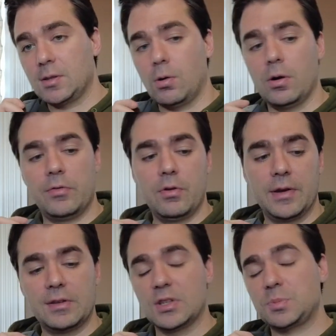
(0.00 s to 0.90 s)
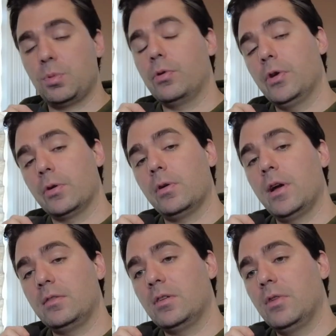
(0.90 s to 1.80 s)
or if you like to explore your
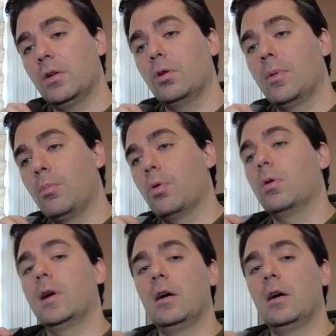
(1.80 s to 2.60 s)
creativity a little bit more and